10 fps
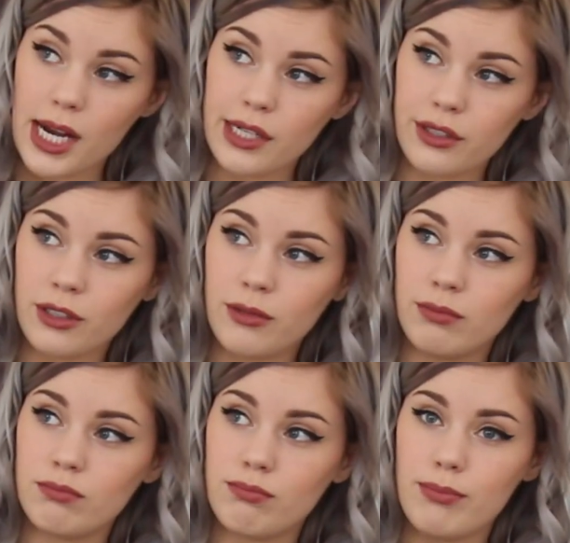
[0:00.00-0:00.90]

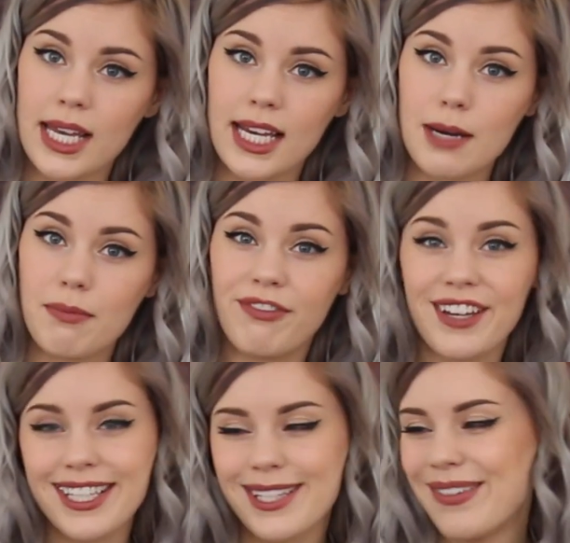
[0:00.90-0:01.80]
powder makeup,
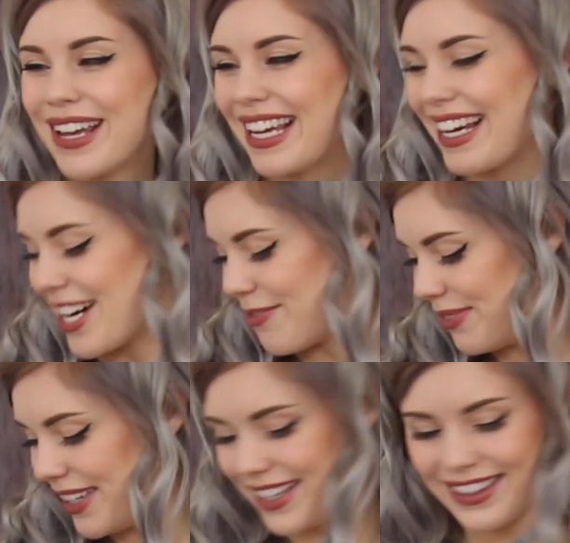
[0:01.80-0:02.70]
face
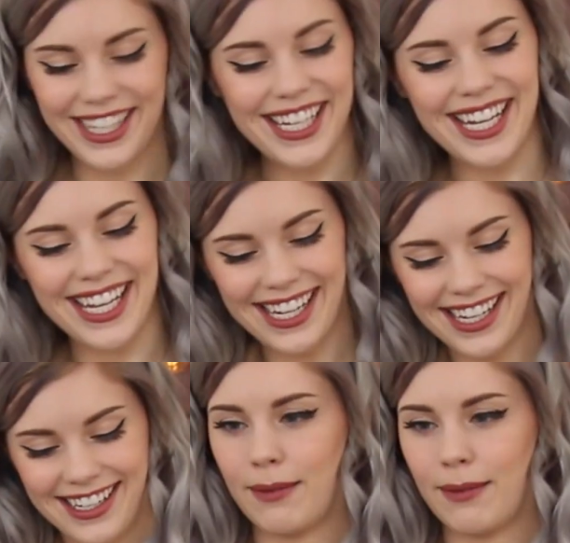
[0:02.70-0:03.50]
makeup thingy.